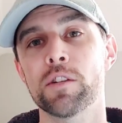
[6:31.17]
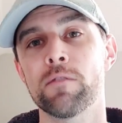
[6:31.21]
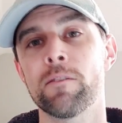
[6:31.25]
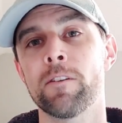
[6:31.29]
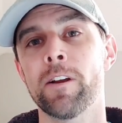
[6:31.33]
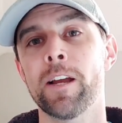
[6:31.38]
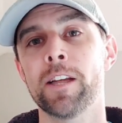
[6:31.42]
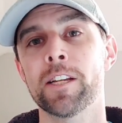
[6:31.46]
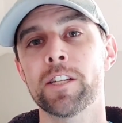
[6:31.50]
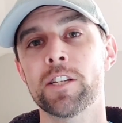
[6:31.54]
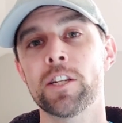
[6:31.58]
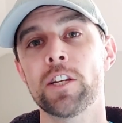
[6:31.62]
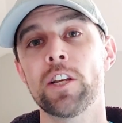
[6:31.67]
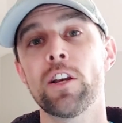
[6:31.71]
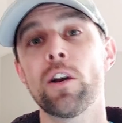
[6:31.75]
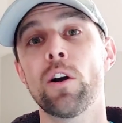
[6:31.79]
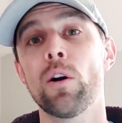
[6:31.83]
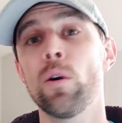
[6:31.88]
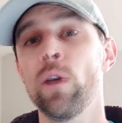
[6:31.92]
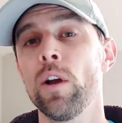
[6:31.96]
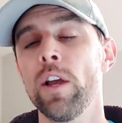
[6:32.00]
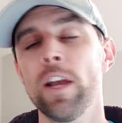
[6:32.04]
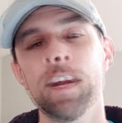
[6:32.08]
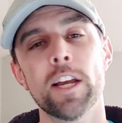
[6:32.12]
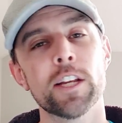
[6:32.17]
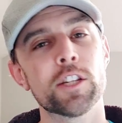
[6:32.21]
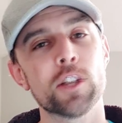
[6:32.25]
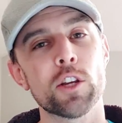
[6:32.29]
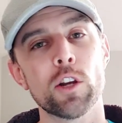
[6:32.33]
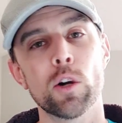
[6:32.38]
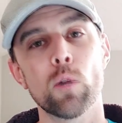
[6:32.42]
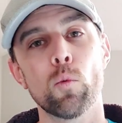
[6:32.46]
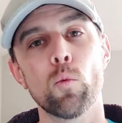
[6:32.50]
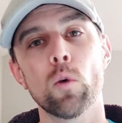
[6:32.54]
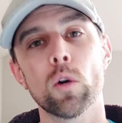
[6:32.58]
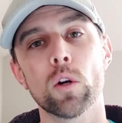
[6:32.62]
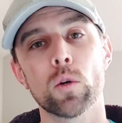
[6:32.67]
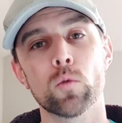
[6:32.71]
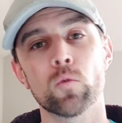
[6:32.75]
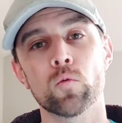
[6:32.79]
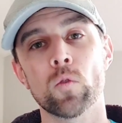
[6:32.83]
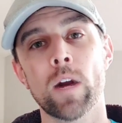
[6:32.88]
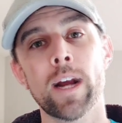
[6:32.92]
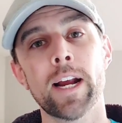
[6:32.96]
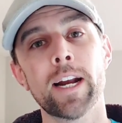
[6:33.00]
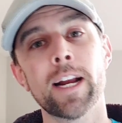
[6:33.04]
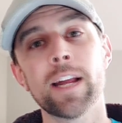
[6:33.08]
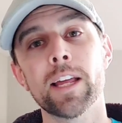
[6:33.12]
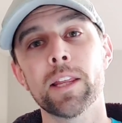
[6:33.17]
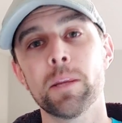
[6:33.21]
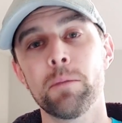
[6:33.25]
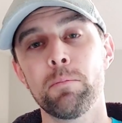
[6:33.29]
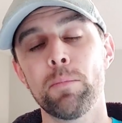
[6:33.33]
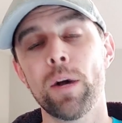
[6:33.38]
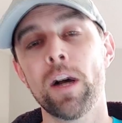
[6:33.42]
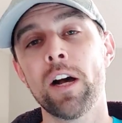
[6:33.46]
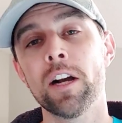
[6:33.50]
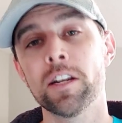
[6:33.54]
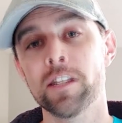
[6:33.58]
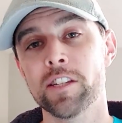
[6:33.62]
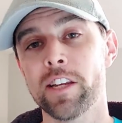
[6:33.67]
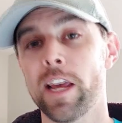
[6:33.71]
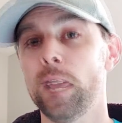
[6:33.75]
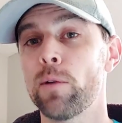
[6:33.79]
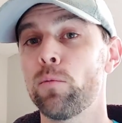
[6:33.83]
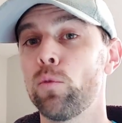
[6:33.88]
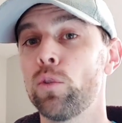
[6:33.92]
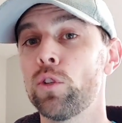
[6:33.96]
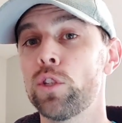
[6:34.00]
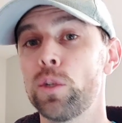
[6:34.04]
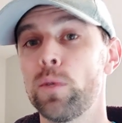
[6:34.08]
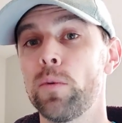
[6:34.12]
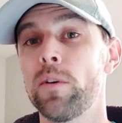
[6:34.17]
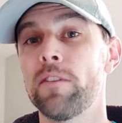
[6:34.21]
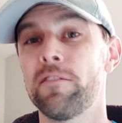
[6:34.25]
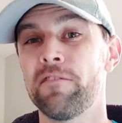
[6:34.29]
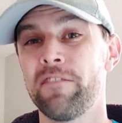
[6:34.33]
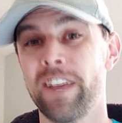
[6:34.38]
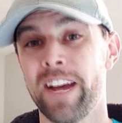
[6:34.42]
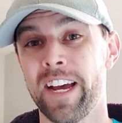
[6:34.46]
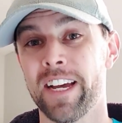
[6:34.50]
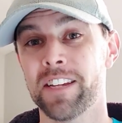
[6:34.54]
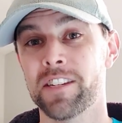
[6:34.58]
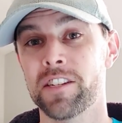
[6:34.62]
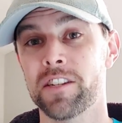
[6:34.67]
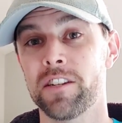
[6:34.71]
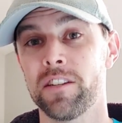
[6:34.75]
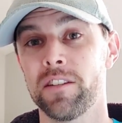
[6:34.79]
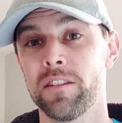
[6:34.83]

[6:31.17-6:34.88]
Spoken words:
for SEO. It's going to work right out of the box and will do it fast.